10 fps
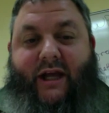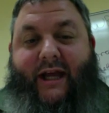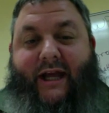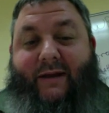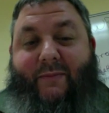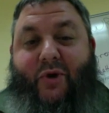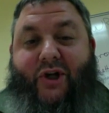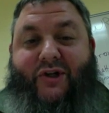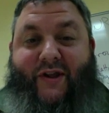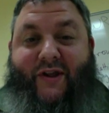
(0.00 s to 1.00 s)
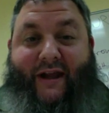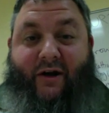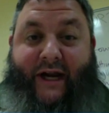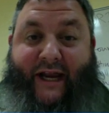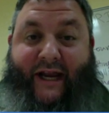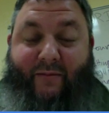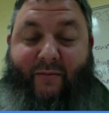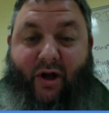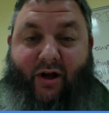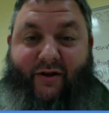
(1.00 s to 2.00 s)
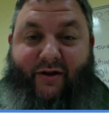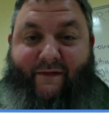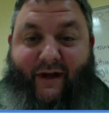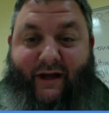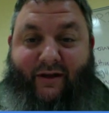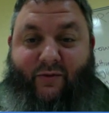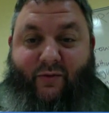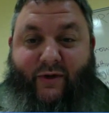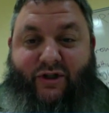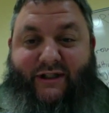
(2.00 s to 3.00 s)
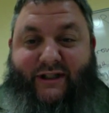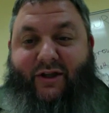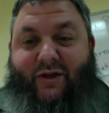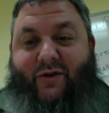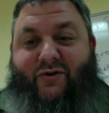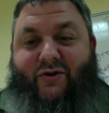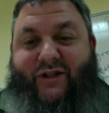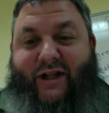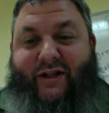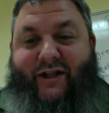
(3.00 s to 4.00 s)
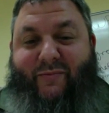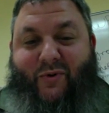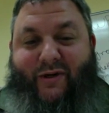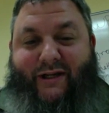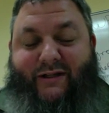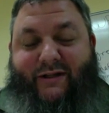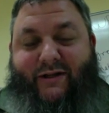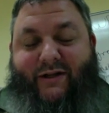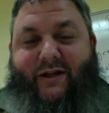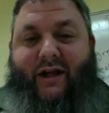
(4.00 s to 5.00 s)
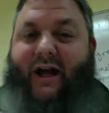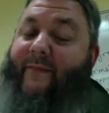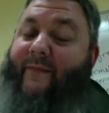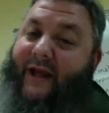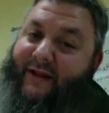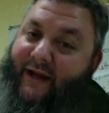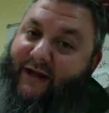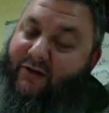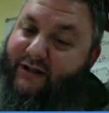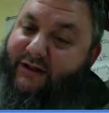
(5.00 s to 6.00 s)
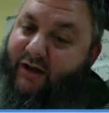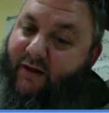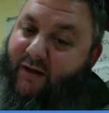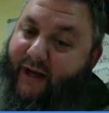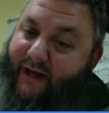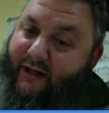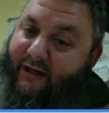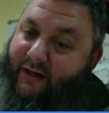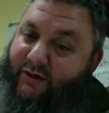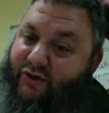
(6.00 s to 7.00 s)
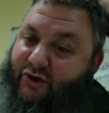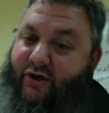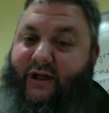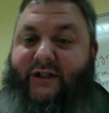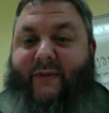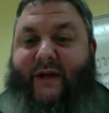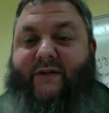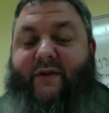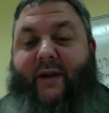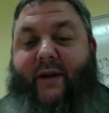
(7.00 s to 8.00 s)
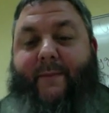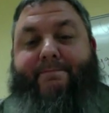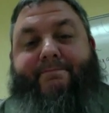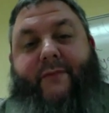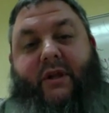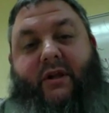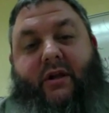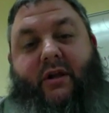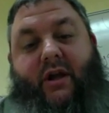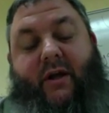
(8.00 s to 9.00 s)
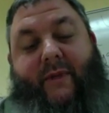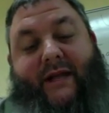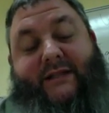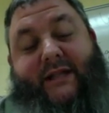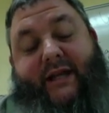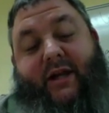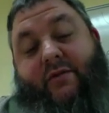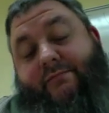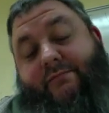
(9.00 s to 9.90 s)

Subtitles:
It puts their name on the file, which is a huge selling point, and then it creates an automatic turn-in space for them as they go.